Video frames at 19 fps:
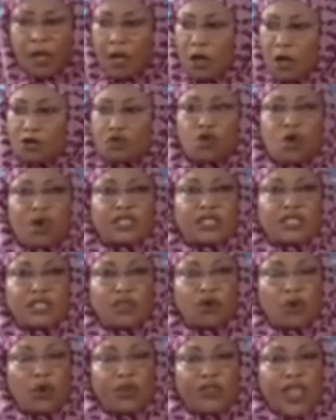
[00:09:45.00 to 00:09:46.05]
to continue
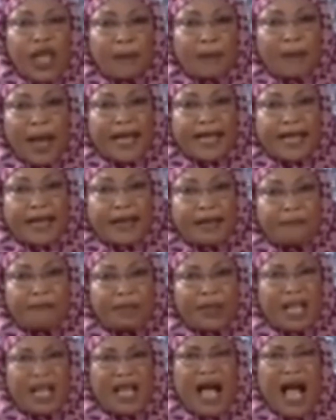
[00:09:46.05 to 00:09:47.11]
with their mining.
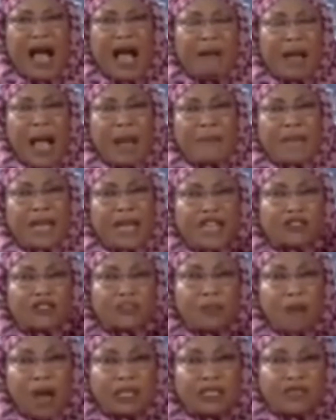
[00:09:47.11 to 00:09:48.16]
I mean, it's
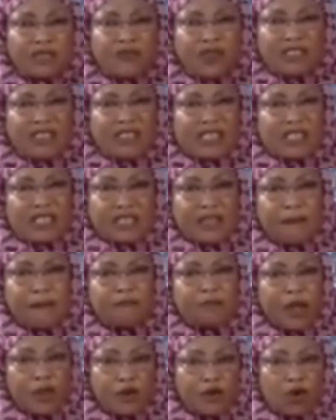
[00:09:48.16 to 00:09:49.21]
multifaceted.
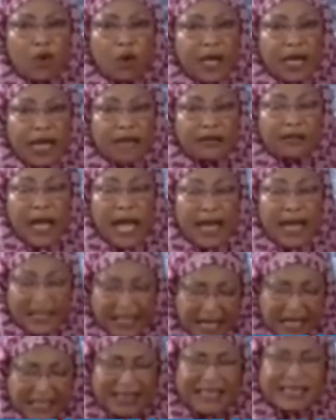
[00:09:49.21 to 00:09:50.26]
And
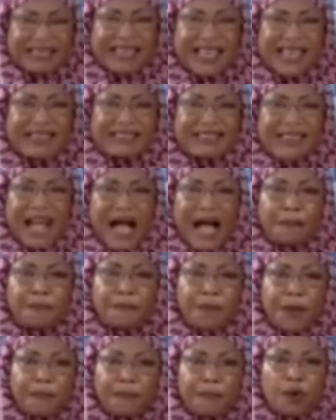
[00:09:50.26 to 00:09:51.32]
these are
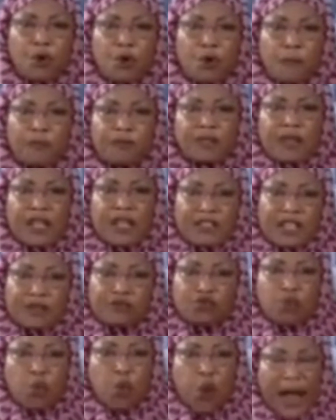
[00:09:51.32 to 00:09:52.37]
people that
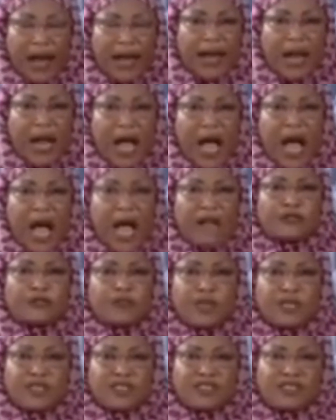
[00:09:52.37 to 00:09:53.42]
one has
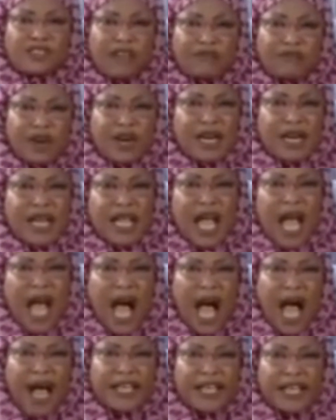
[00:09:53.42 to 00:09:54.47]
been severally
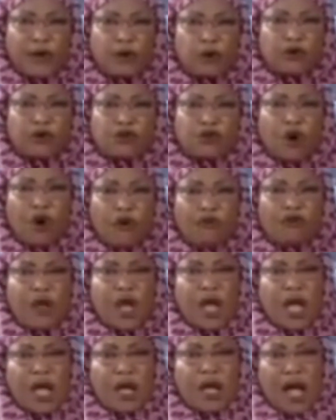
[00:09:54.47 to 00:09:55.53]
accused of
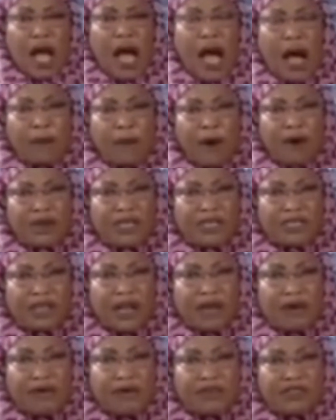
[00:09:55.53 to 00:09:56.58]
harboring
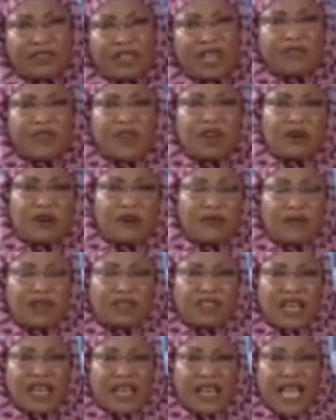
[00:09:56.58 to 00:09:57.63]
terrorists, even
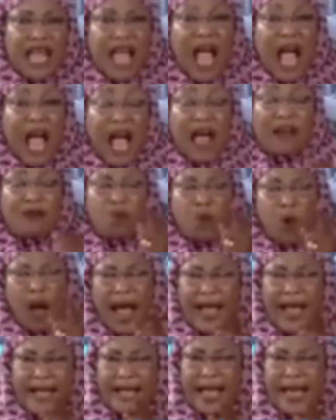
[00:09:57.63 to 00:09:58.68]
recently. And
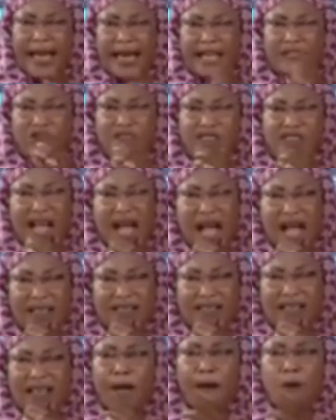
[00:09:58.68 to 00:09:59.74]
why? Let us
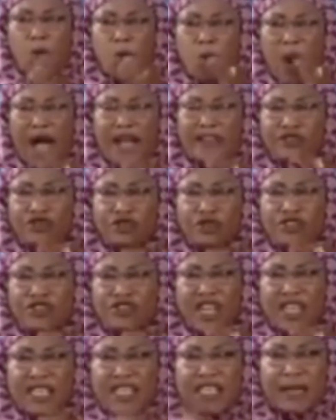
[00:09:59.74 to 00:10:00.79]
ask, why should
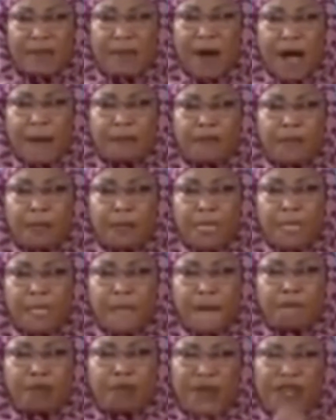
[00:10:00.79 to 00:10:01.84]
Shatima
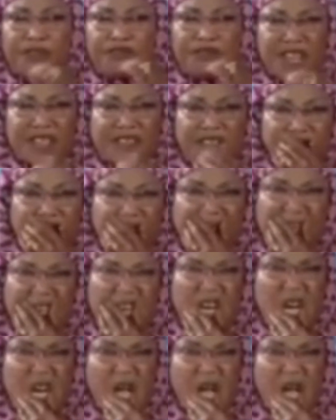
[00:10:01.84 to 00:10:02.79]
be visiting,